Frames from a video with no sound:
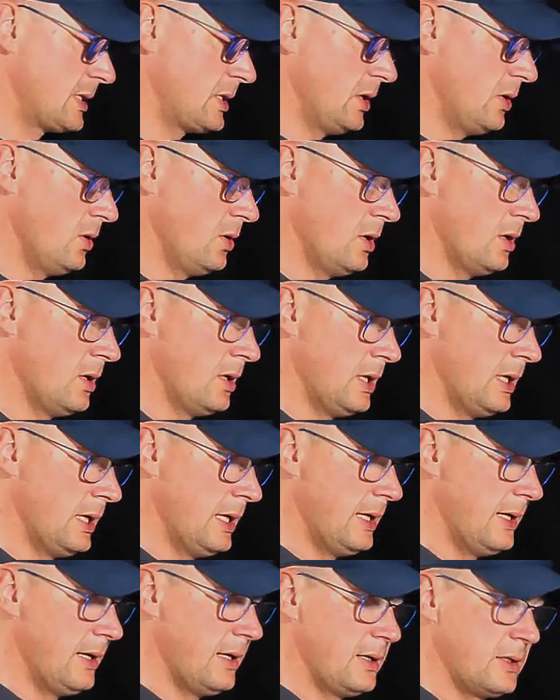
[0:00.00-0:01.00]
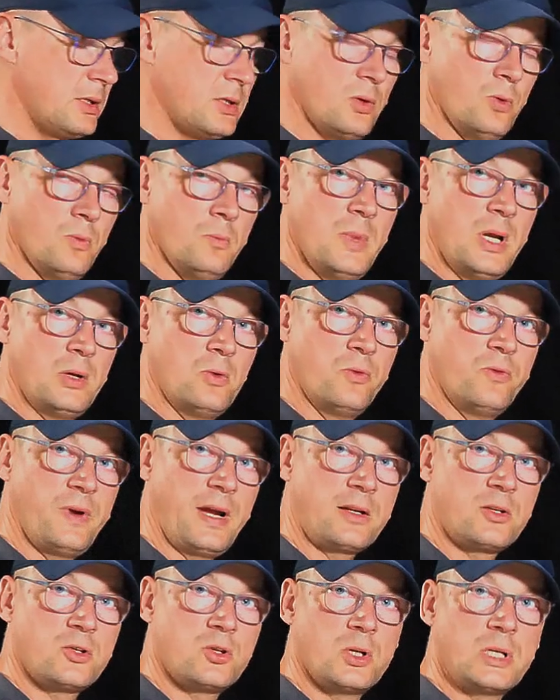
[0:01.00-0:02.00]
to, to
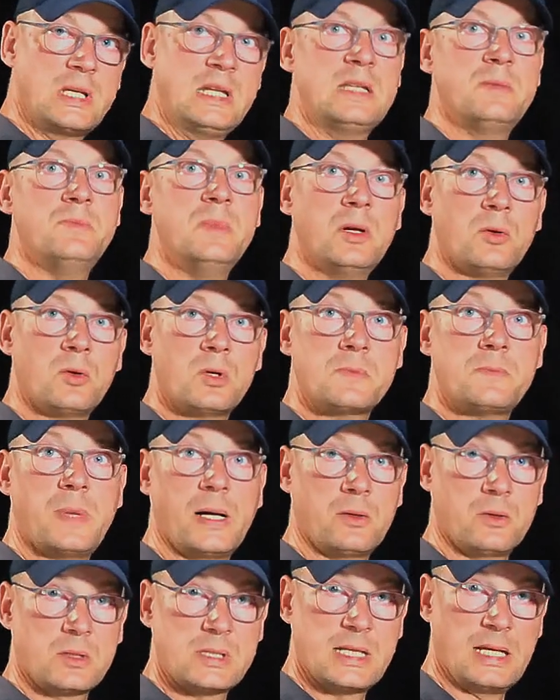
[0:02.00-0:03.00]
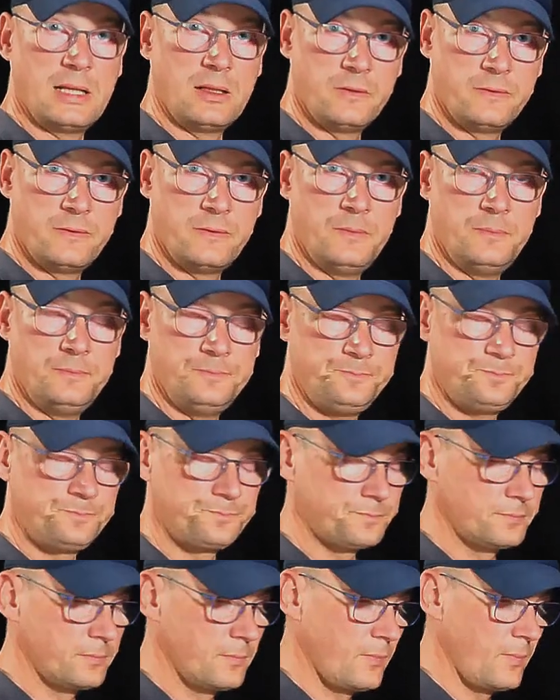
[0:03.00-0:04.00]
manufacture these mirrors by yourself,
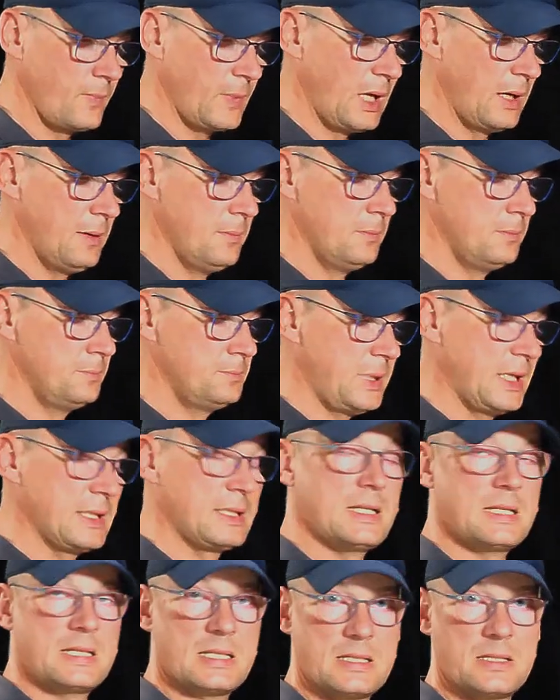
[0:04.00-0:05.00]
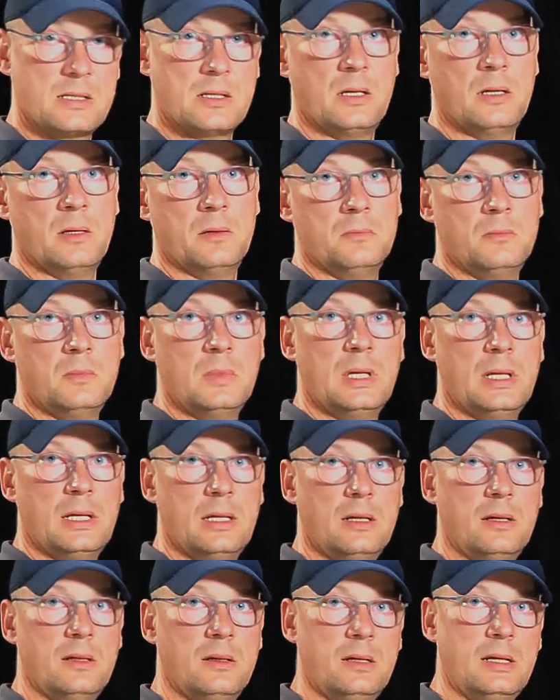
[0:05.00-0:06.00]
but this is a,
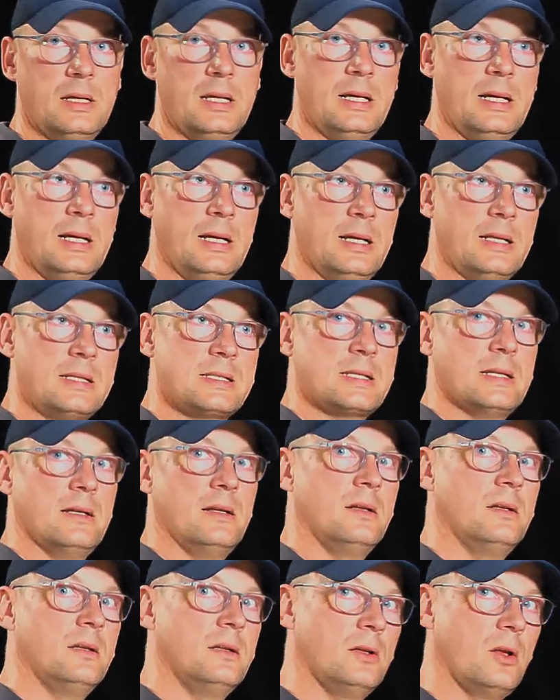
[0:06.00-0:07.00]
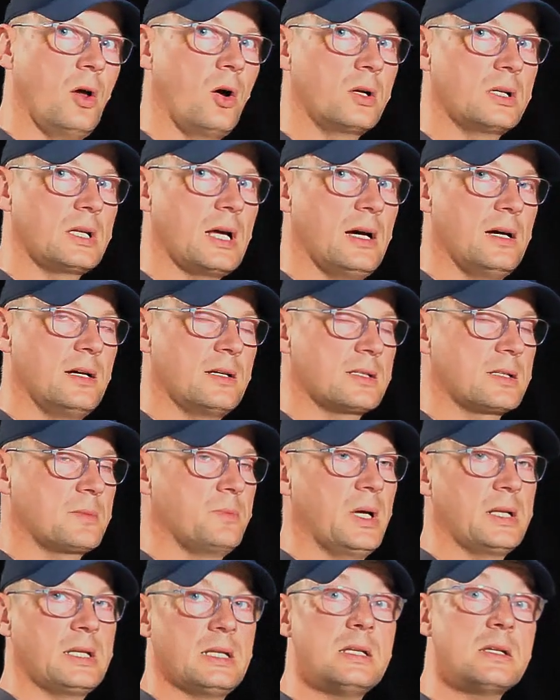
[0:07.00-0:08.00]
it's a long task,
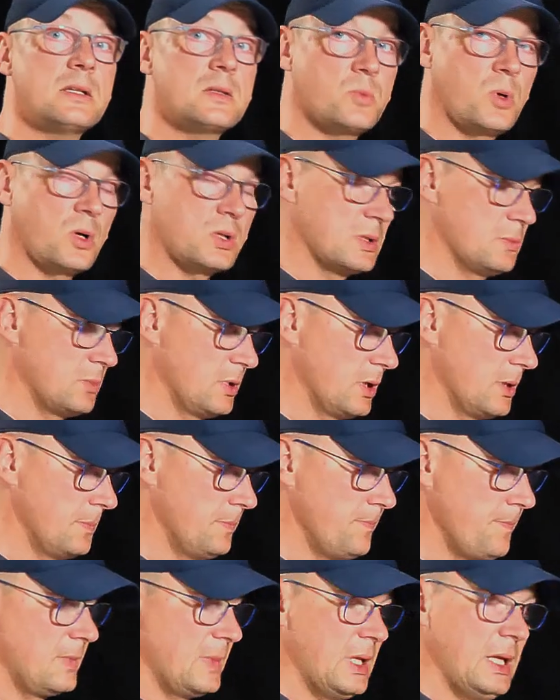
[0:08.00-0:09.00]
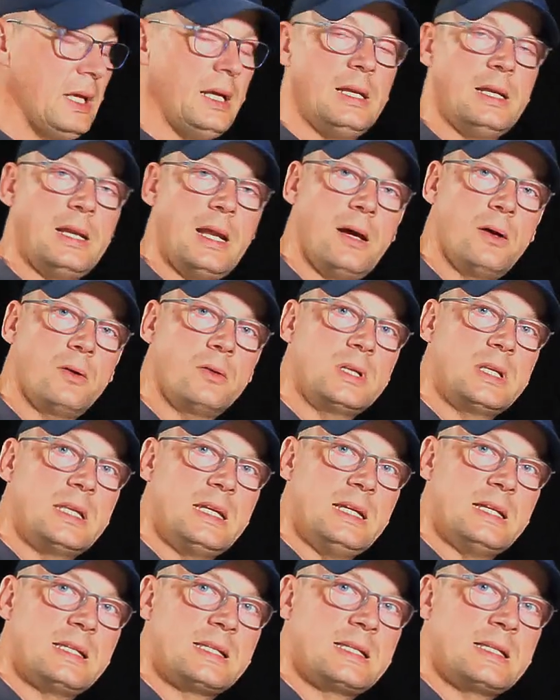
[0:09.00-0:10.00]
but it is possible. Now
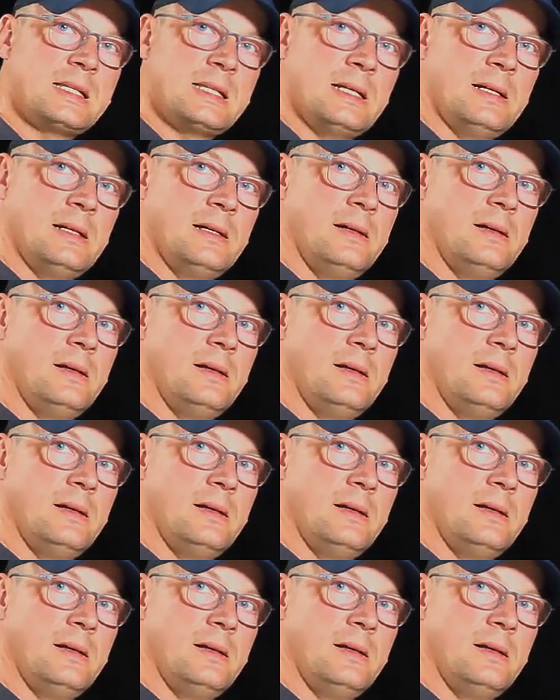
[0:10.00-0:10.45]
this